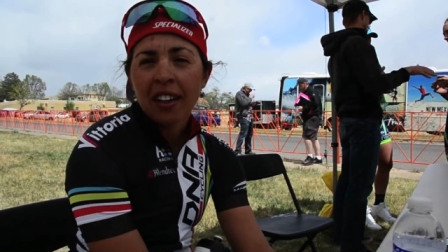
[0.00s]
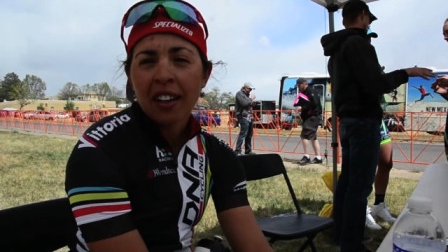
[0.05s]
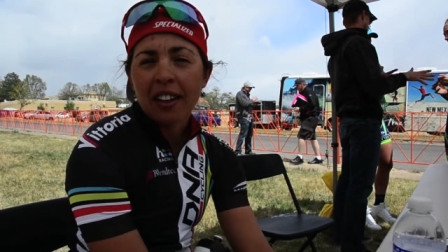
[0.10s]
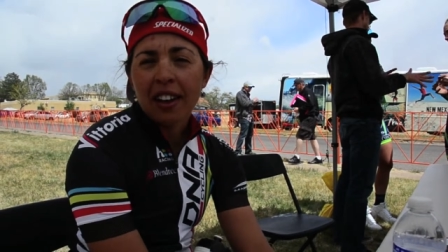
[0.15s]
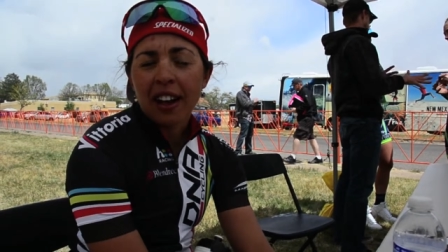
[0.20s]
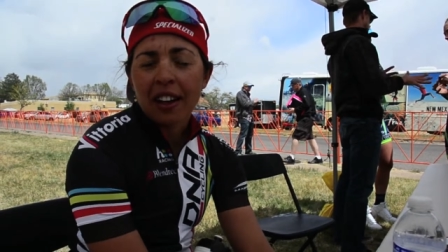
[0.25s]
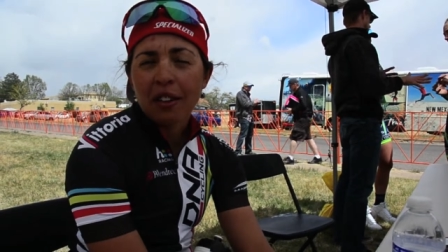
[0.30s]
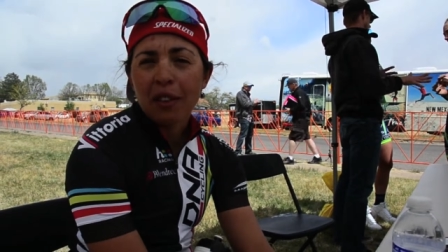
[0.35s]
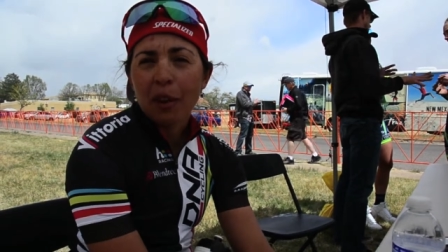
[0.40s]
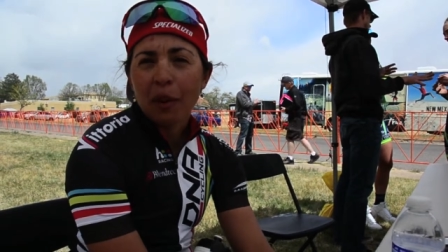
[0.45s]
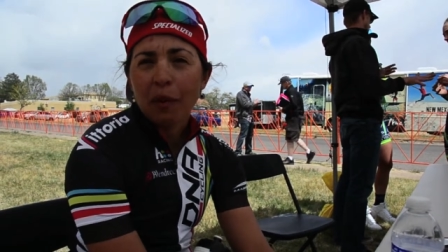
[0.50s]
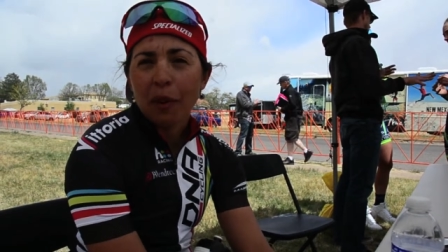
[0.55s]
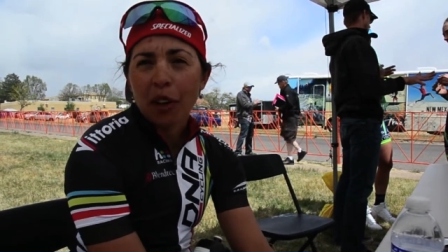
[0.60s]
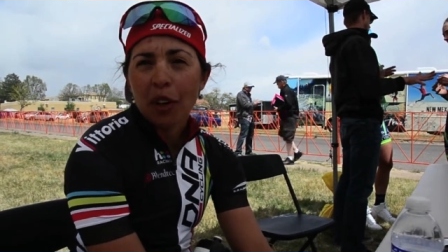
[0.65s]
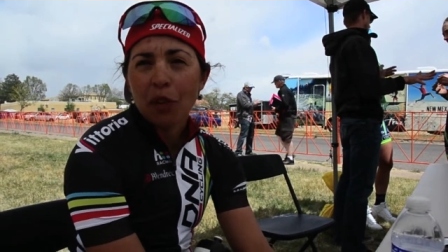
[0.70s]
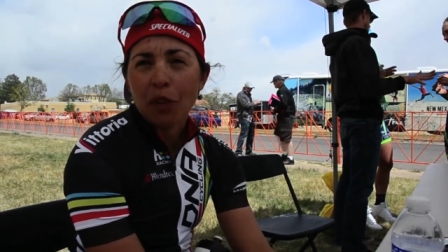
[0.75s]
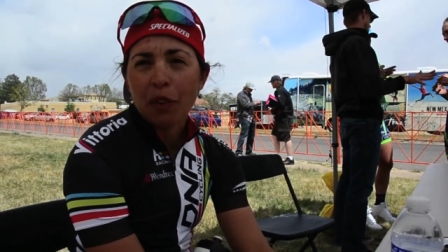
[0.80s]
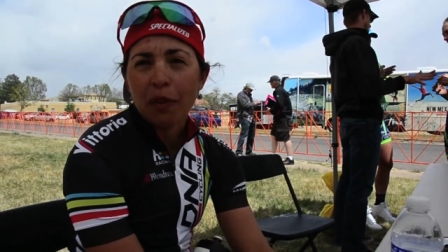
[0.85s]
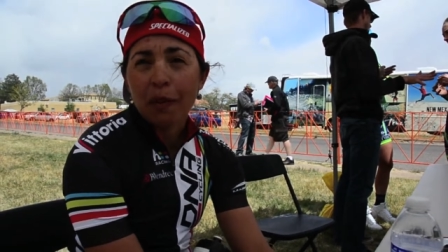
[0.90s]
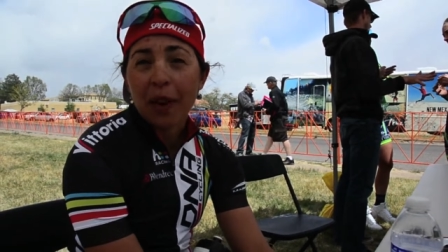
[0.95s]
not so
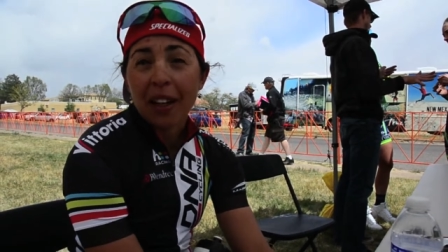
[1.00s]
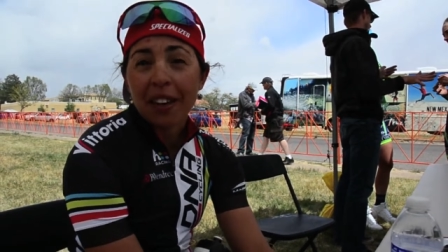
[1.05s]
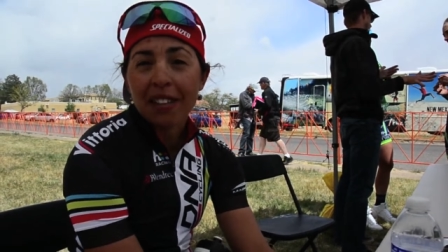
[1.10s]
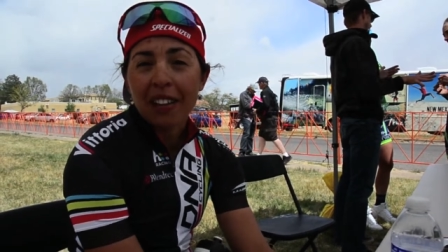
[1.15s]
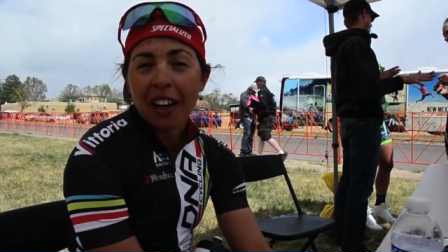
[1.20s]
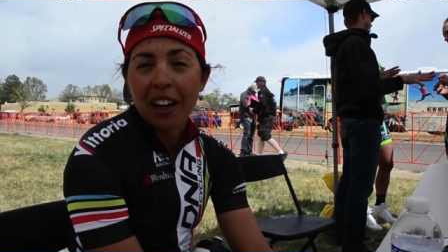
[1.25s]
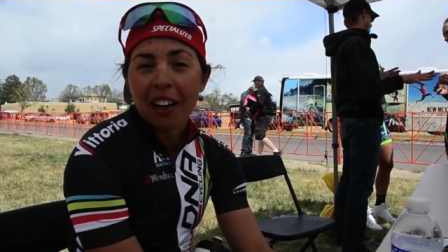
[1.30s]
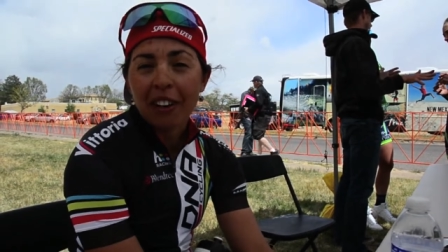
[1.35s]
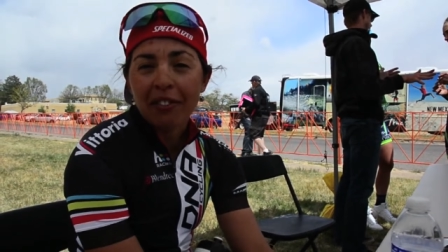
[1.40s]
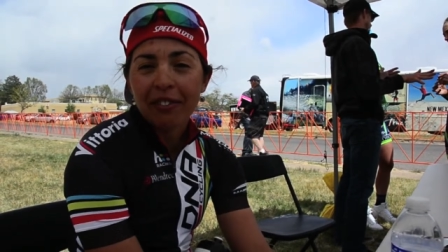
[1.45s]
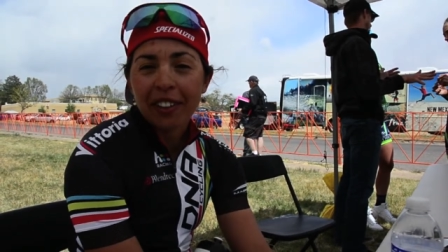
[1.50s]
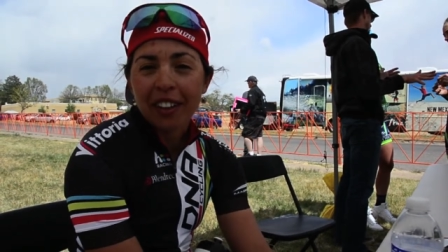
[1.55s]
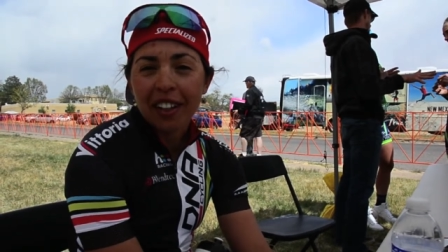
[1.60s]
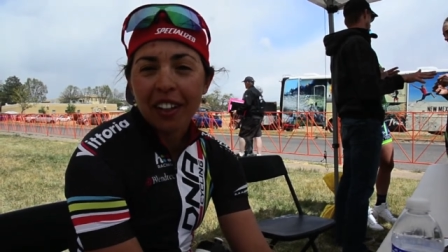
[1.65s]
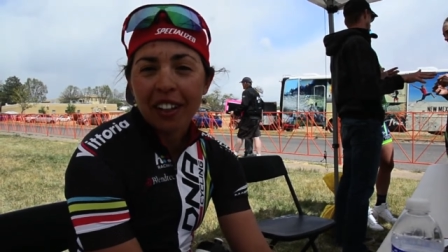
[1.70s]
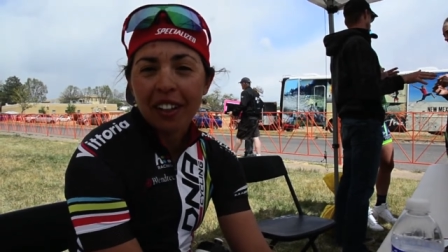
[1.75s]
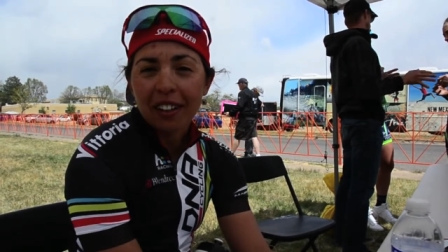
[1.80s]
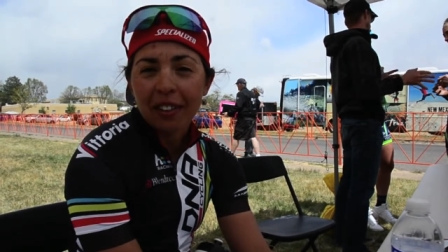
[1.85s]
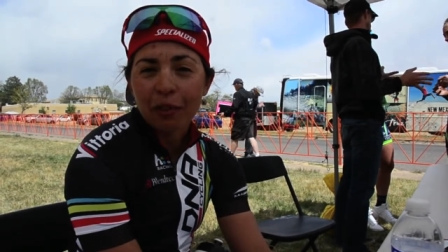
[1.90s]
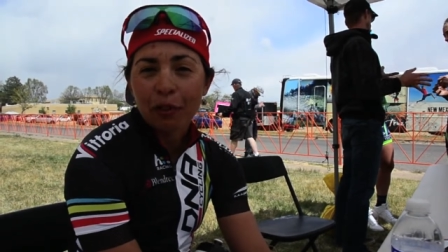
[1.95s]
much for myself and
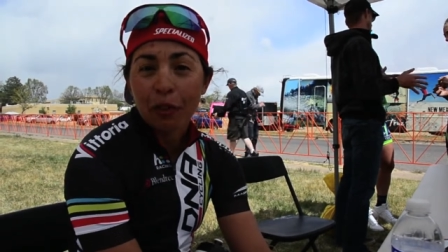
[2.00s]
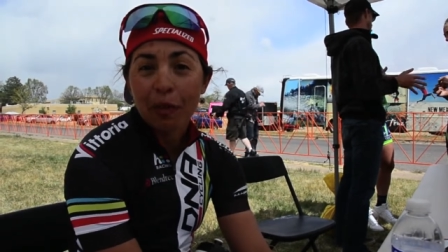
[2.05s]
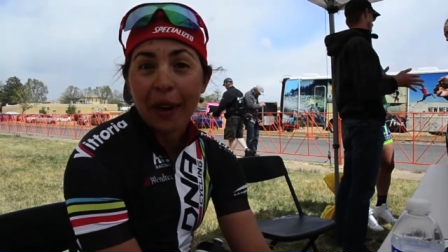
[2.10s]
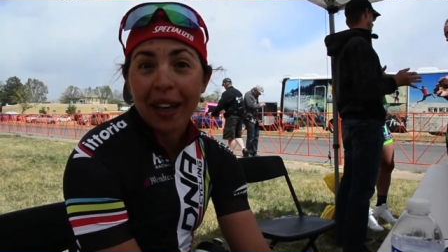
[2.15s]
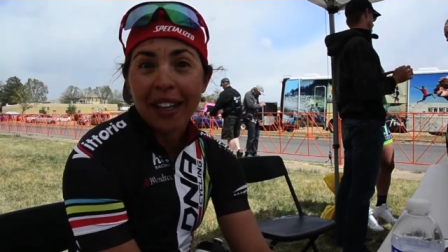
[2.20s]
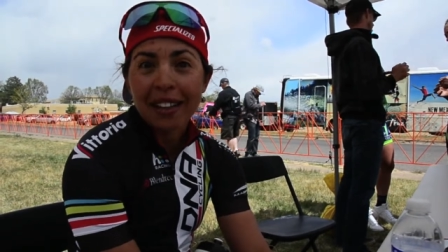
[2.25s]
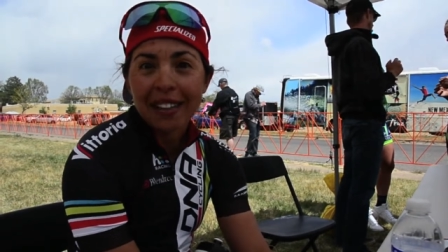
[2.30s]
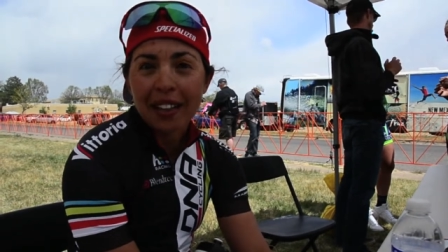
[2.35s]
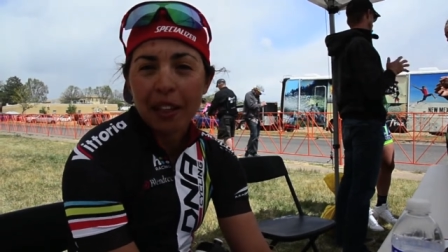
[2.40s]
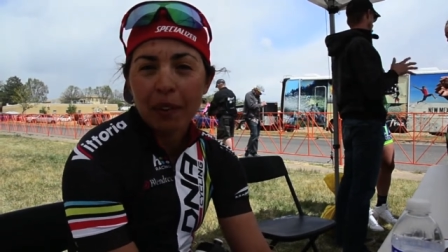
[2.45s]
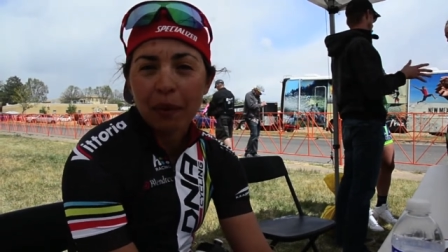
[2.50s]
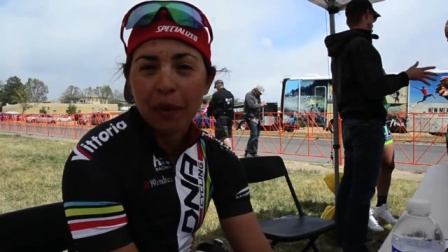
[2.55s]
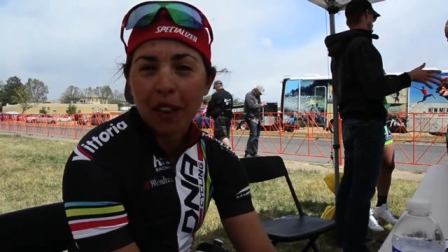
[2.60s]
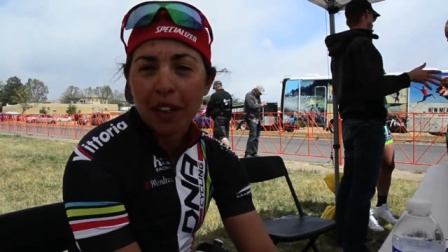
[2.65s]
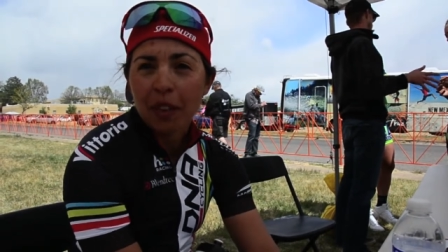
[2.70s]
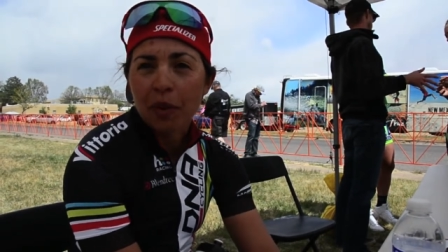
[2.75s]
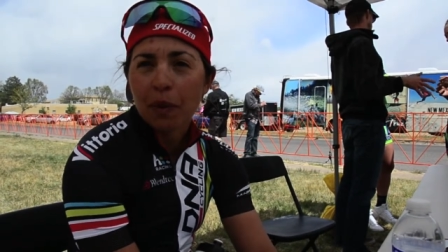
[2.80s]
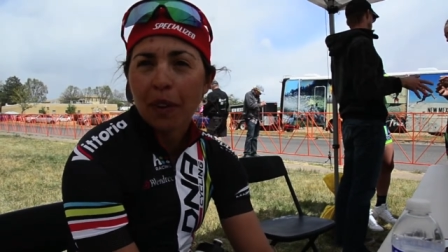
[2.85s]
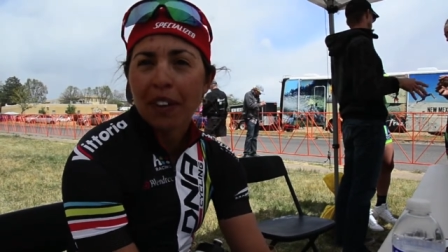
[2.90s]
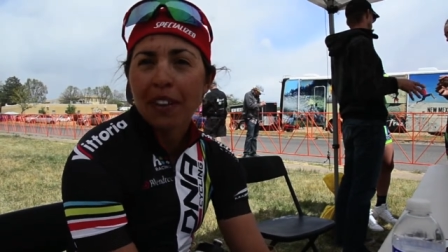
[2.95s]
for my team
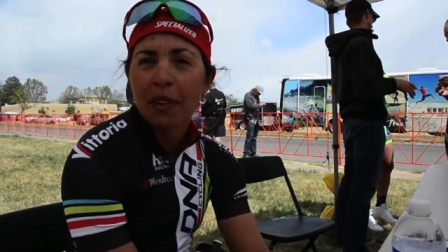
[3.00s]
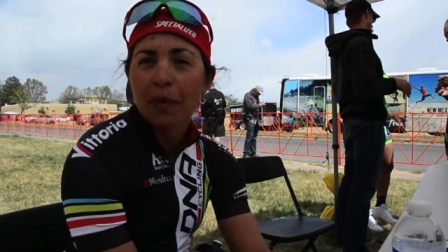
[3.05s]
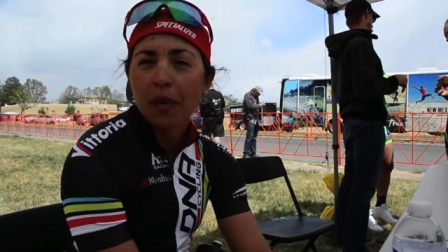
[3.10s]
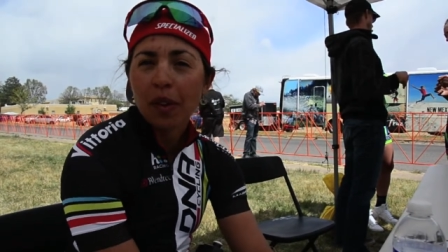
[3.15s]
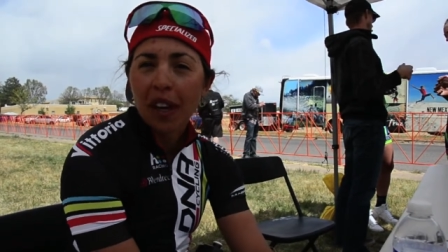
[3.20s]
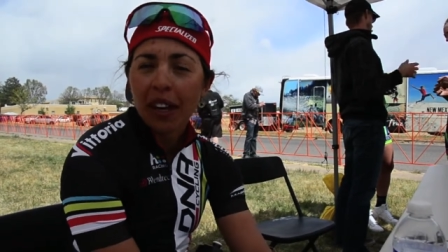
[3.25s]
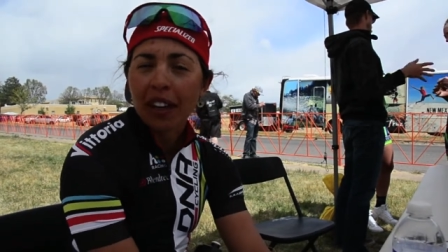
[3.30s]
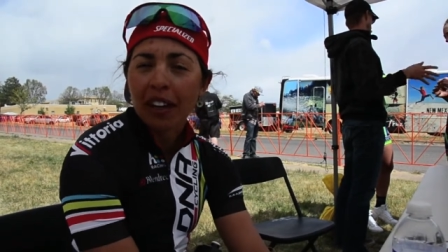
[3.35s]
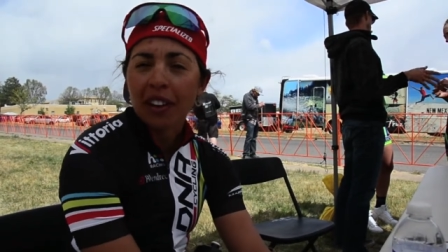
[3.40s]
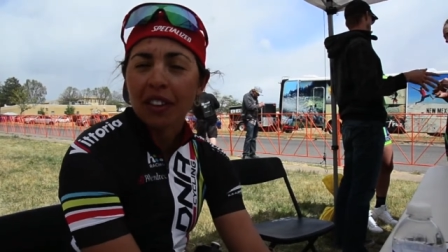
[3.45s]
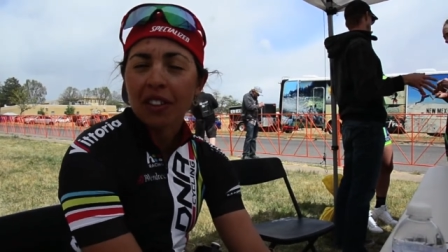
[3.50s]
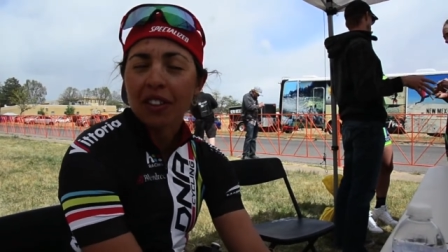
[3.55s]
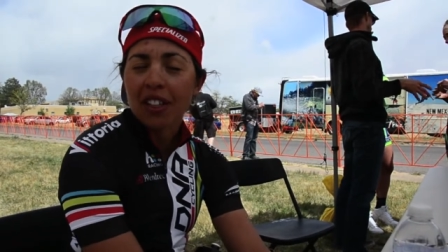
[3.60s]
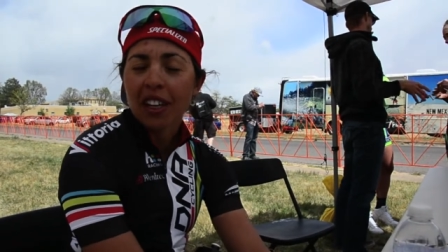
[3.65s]
because my team's not here.